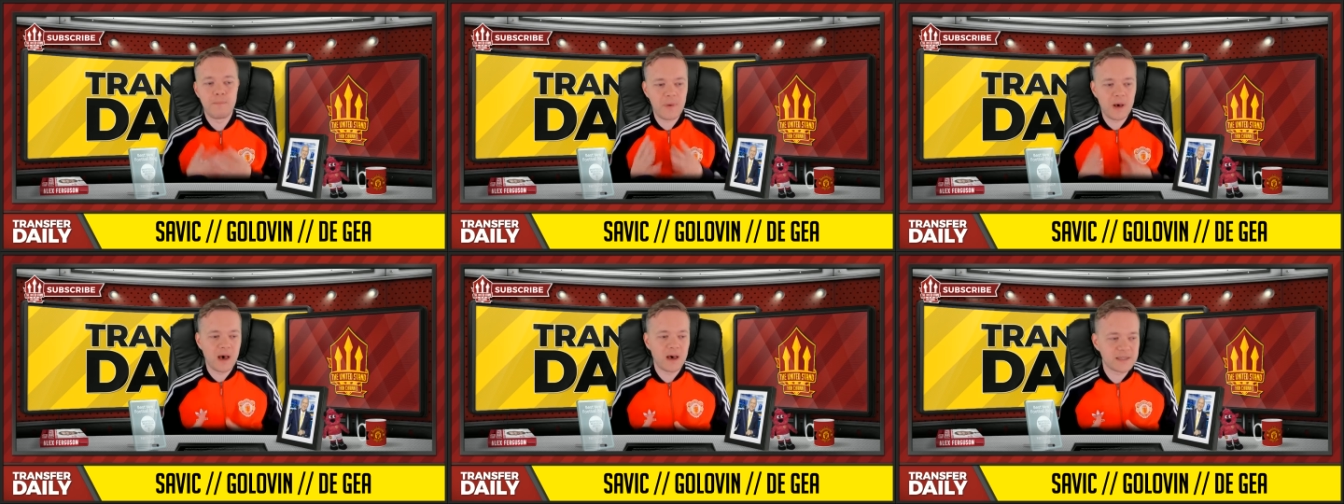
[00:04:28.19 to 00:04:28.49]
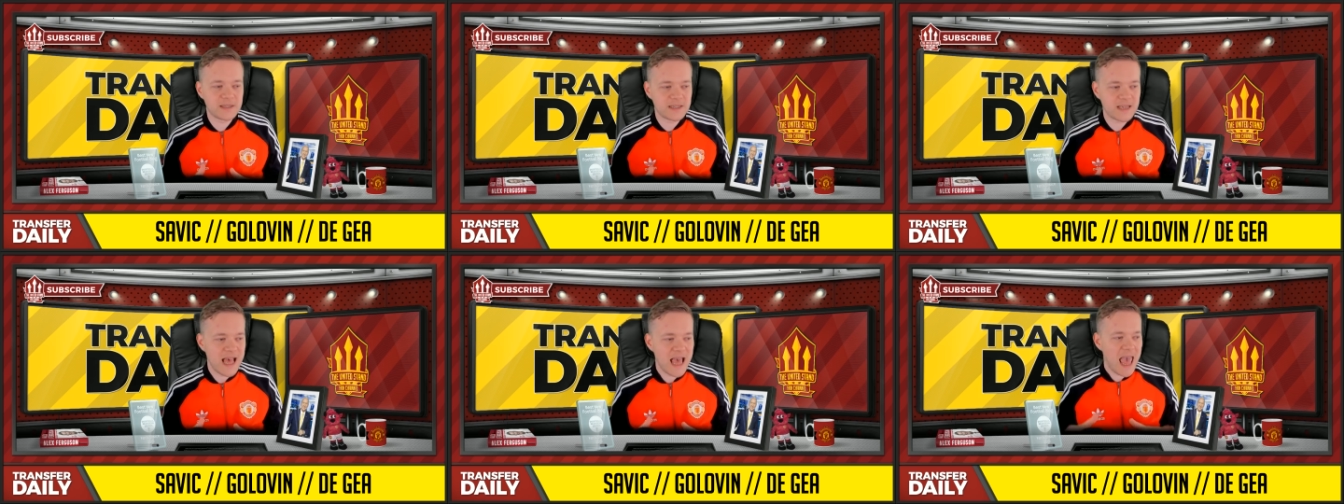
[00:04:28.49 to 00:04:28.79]

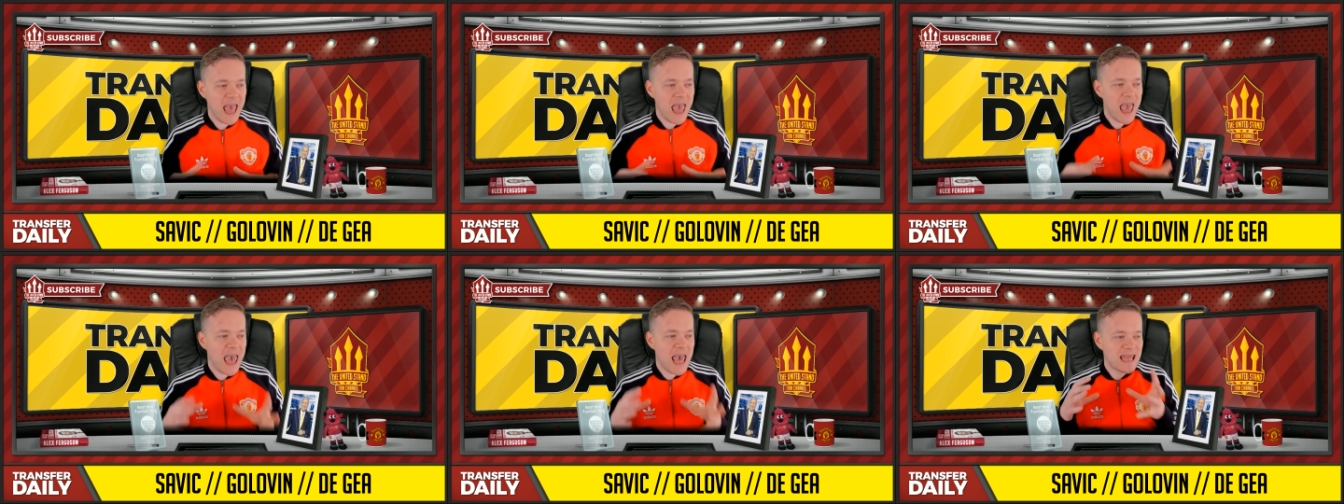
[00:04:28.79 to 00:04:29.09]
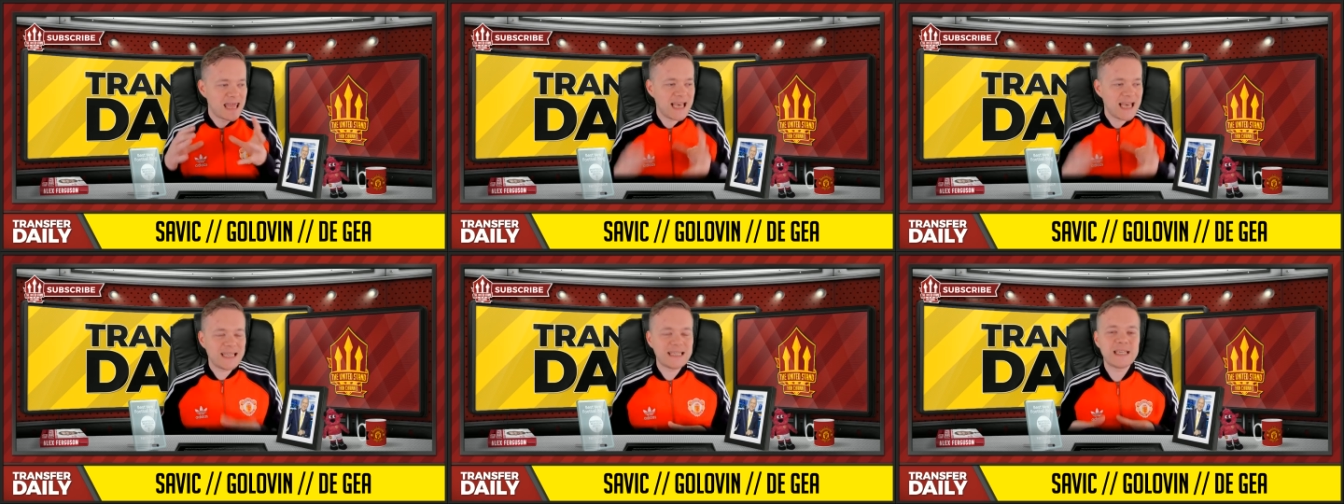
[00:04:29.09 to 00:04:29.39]
But
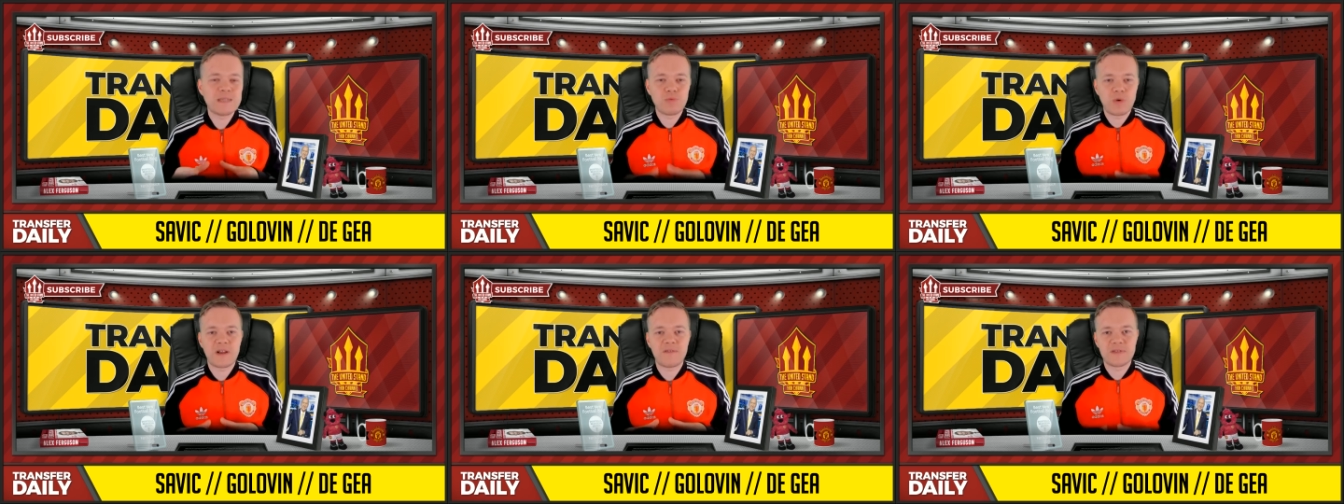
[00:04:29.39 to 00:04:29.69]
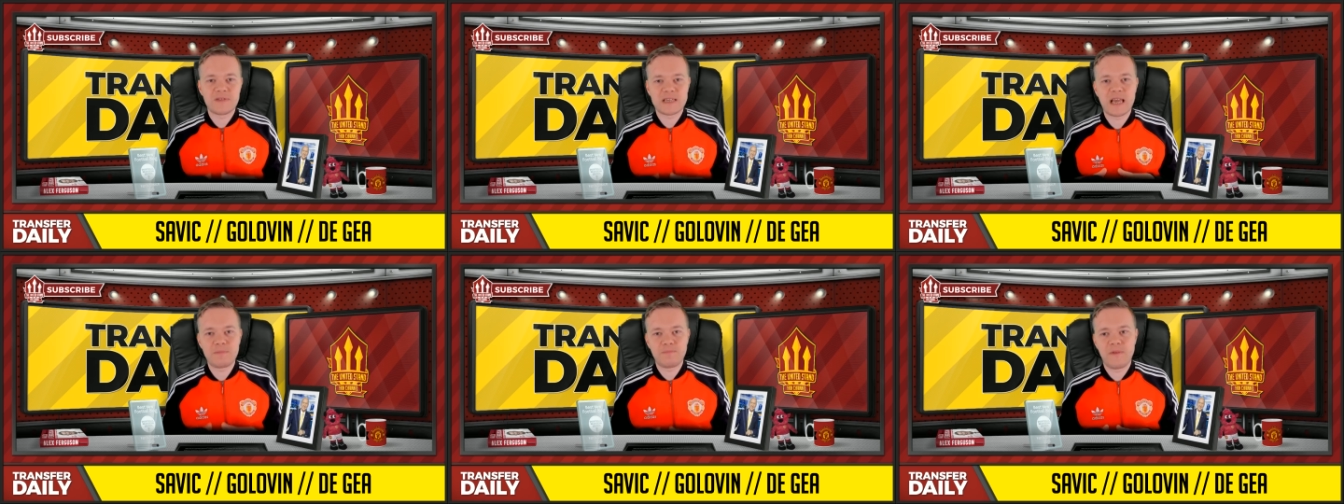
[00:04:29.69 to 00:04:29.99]
this is what I've
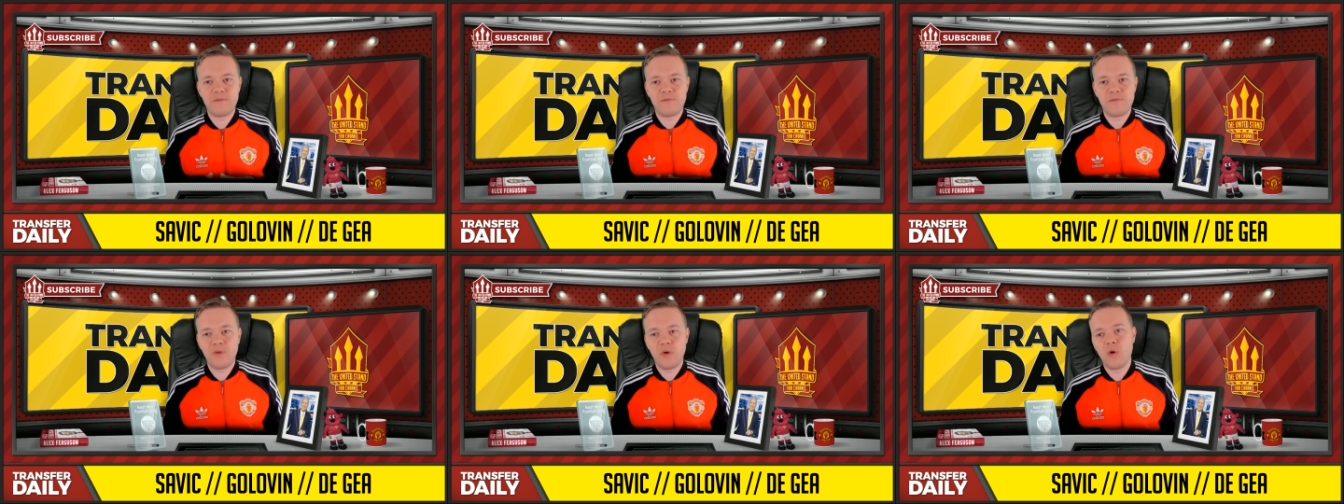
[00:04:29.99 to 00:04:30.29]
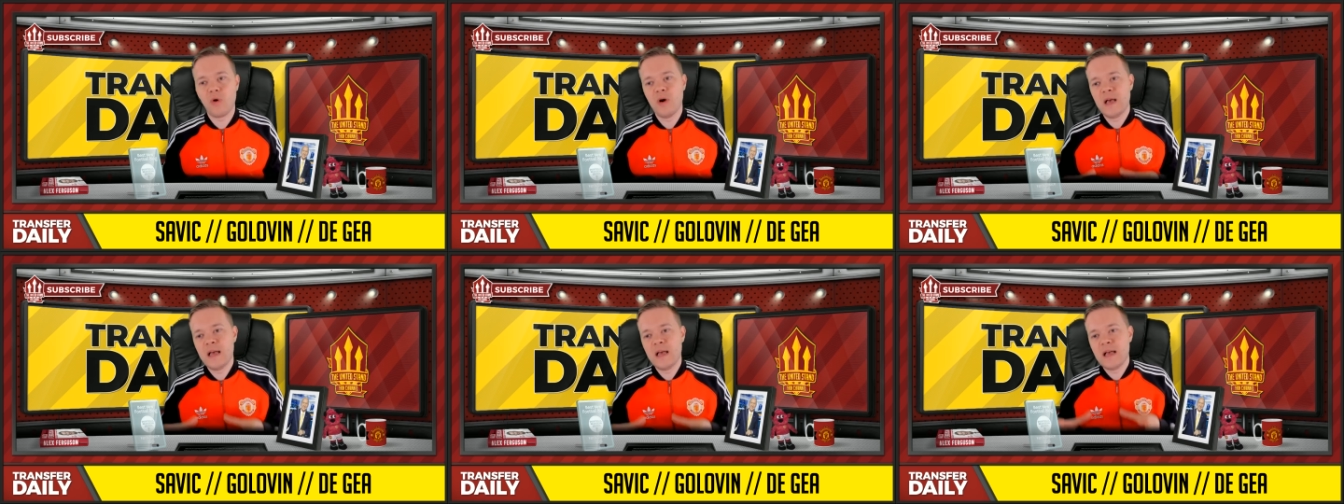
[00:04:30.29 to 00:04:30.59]
said before.